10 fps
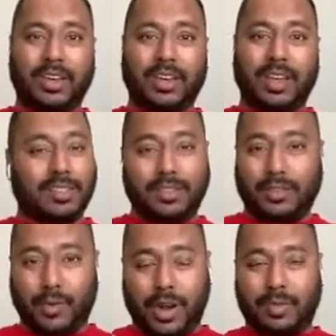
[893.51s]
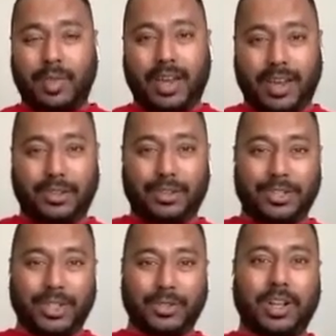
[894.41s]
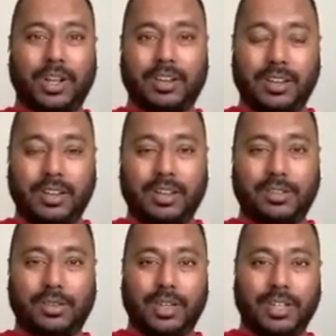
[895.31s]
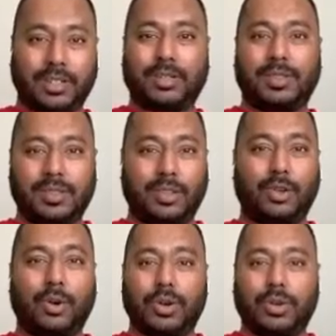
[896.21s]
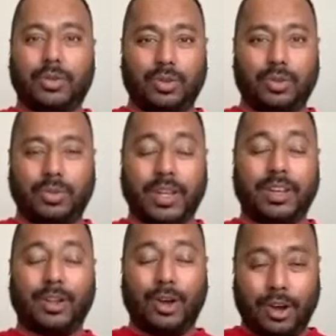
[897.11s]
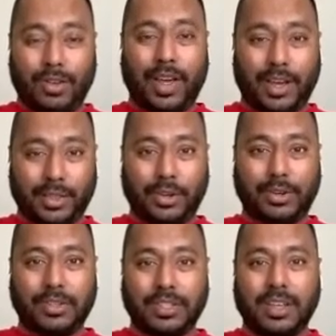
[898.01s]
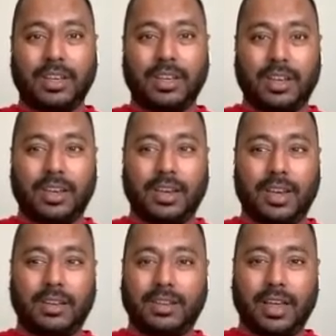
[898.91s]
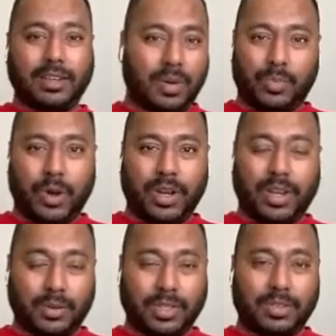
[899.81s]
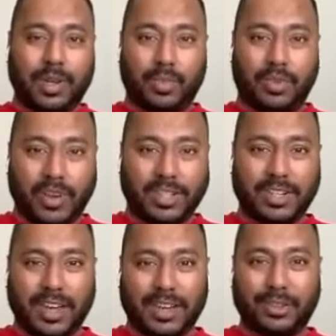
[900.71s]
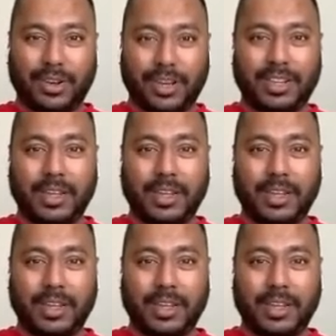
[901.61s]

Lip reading: He's even won my hackathons as well. So he's known to win a lot of hackathons, and at some point he was even a professional hackathoner.